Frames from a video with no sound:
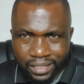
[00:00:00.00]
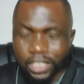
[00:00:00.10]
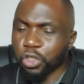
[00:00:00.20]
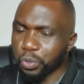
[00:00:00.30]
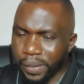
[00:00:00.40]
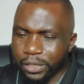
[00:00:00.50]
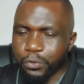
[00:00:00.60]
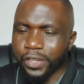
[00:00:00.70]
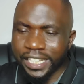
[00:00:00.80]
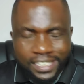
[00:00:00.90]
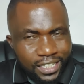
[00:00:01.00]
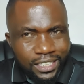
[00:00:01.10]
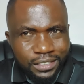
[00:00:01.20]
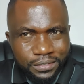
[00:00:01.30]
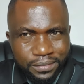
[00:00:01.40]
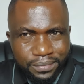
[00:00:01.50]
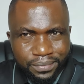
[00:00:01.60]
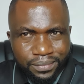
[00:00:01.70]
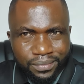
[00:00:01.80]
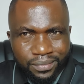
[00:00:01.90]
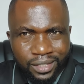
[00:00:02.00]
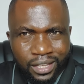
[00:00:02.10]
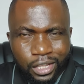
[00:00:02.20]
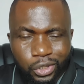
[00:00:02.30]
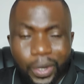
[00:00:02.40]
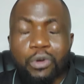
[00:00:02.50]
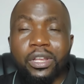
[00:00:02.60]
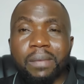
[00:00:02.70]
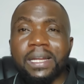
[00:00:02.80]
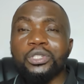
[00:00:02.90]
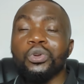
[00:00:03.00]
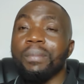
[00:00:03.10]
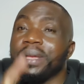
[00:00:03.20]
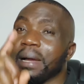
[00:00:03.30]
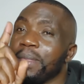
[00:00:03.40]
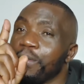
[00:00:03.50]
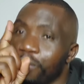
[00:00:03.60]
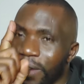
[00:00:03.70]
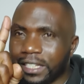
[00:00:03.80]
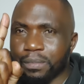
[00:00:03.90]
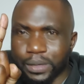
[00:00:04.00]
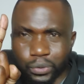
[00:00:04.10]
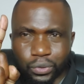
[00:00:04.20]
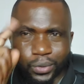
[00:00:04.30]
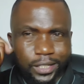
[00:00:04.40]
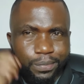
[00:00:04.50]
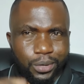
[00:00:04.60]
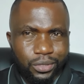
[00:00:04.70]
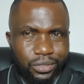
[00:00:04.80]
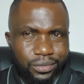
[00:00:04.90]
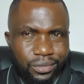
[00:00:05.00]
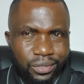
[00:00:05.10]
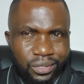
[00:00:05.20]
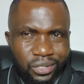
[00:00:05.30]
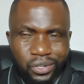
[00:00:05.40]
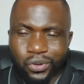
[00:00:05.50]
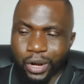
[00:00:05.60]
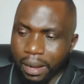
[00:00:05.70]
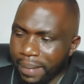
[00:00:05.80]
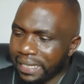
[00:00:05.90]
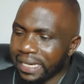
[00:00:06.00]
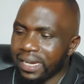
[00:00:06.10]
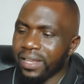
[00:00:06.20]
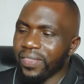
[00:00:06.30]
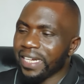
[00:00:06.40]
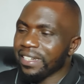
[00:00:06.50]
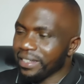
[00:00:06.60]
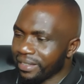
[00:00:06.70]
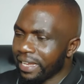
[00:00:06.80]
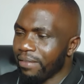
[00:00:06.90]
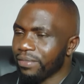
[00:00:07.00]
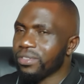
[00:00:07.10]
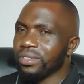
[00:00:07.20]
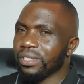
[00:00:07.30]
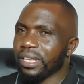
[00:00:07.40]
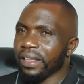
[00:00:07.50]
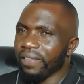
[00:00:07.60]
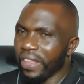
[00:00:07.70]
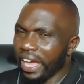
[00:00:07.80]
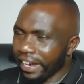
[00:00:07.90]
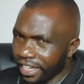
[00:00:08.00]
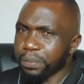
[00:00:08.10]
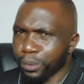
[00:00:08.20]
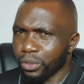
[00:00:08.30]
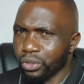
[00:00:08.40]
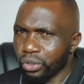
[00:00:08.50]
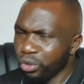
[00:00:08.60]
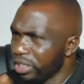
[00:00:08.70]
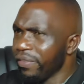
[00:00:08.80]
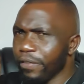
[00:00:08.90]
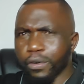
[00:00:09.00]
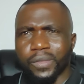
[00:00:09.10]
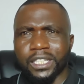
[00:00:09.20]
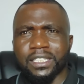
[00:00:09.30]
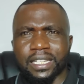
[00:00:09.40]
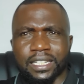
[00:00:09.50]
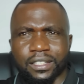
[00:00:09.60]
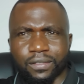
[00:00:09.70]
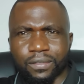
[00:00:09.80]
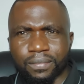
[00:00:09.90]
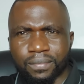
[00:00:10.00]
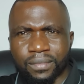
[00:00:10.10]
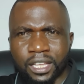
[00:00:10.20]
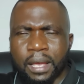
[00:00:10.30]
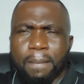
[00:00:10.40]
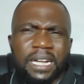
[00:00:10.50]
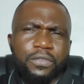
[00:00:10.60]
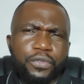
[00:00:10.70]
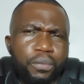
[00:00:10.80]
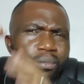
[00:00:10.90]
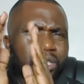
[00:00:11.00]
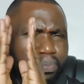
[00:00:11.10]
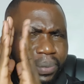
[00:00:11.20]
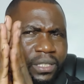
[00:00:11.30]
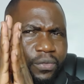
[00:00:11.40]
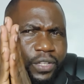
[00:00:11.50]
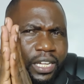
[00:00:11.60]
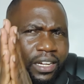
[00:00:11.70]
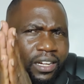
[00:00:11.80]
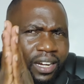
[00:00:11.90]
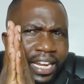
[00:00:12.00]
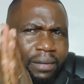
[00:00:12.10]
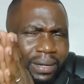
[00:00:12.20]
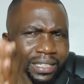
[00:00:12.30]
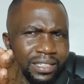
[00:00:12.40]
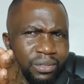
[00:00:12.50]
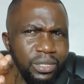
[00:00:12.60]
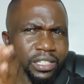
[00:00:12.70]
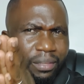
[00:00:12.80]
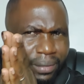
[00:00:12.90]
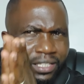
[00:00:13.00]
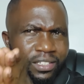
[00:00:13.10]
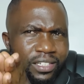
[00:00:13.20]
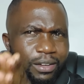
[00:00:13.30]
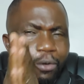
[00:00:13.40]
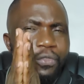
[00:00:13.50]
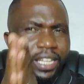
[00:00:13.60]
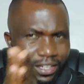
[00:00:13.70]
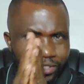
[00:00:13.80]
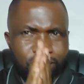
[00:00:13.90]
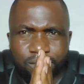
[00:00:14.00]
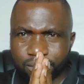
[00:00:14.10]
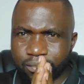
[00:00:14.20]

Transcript: He's not part of the executive. So why would Kimani Ichung'wah become the first person to respond on a matter that deserves a response, not even from the executive, but from specific line ministry, which is the Ministry of Energy?